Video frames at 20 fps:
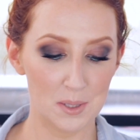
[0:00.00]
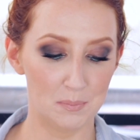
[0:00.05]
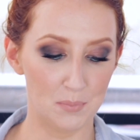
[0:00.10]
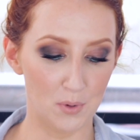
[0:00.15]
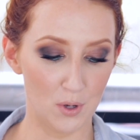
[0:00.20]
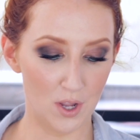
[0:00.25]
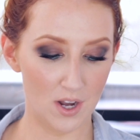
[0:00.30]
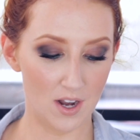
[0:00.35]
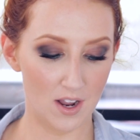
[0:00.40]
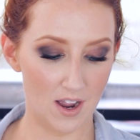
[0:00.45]

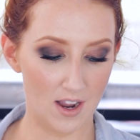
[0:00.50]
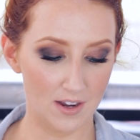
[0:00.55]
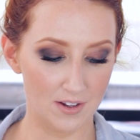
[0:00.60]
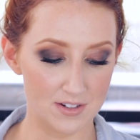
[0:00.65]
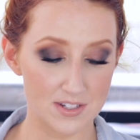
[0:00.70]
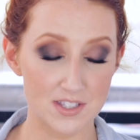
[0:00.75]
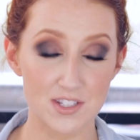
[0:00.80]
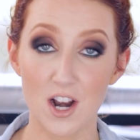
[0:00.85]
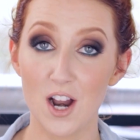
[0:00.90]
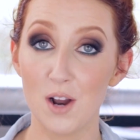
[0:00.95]
But I'm
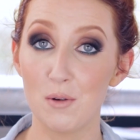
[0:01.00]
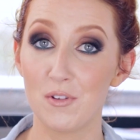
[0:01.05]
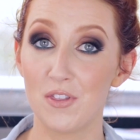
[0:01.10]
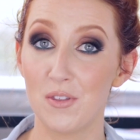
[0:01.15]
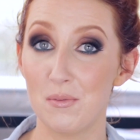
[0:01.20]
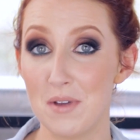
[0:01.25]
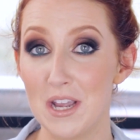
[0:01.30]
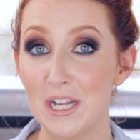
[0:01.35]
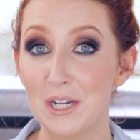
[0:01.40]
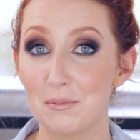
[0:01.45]
gonna start with
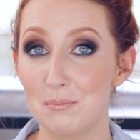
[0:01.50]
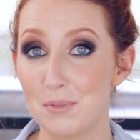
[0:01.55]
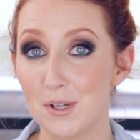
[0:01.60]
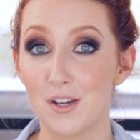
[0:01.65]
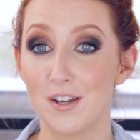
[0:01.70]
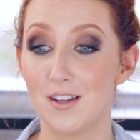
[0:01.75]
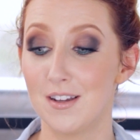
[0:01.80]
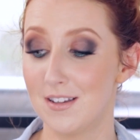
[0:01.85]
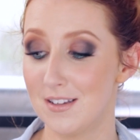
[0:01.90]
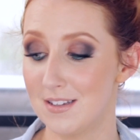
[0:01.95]
the makeup
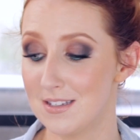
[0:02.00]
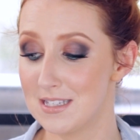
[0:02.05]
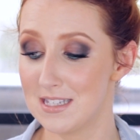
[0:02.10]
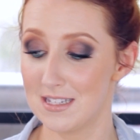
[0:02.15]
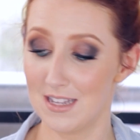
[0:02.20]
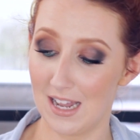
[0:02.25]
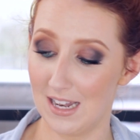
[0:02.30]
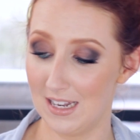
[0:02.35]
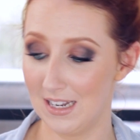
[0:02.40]
because